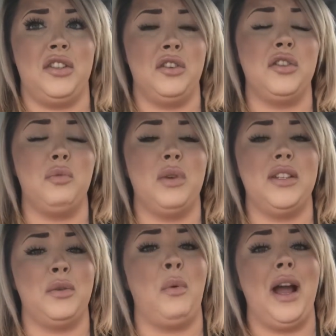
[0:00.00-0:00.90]
There's a
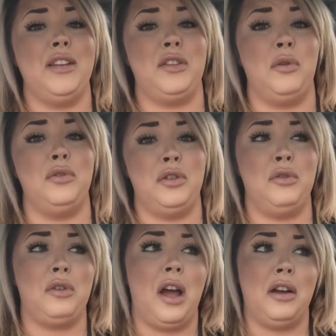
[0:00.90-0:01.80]
reason why I don't
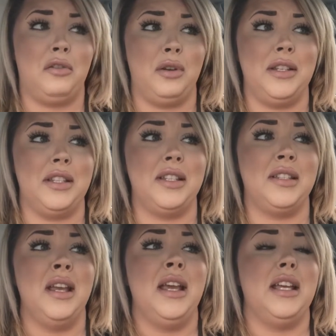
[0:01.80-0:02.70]
do cut creases,
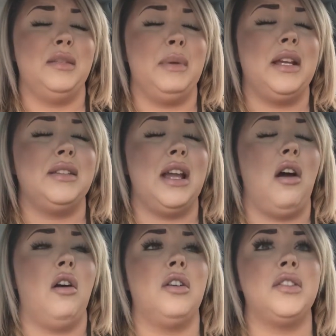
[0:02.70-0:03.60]
is because they
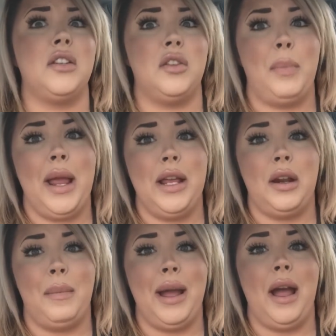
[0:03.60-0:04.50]
are such a pain
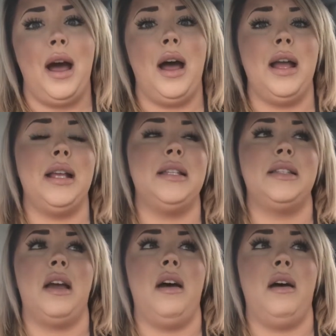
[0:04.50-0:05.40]
on my
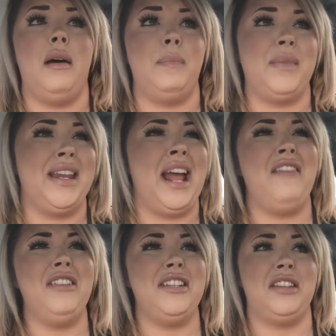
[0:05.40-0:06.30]
eyes, and I
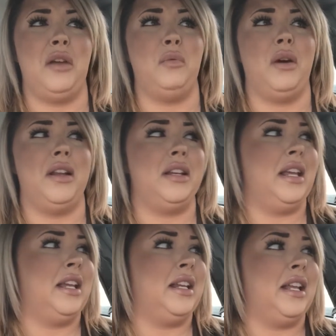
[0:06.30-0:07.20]
haven't done one
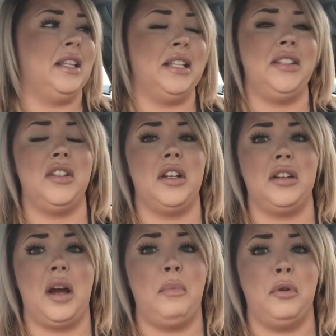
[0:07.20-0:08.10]
in at least a good
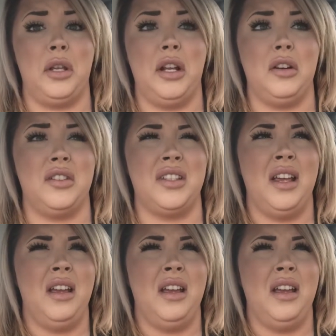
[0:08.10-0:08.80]
couple years.